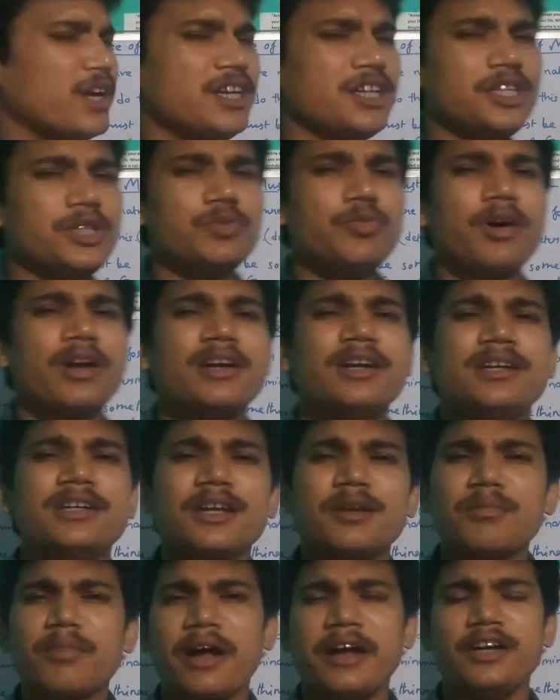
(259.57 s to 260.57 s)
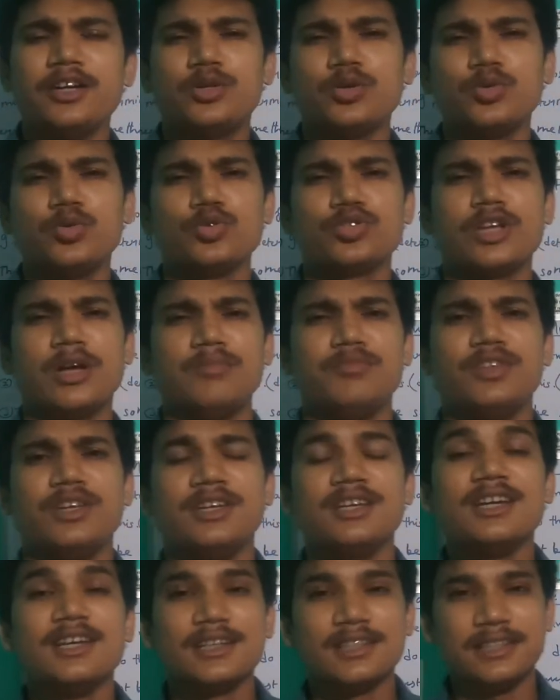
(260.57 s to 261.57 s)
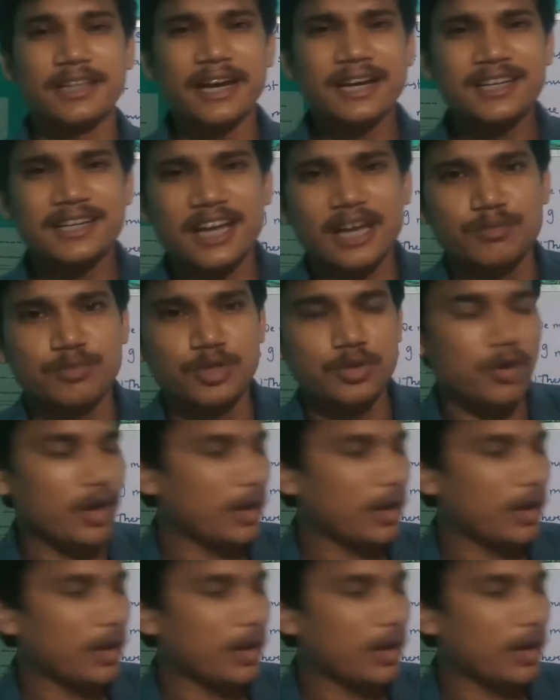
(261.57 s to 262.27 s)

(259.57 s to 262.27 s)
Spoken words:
when you are determined to do something, that time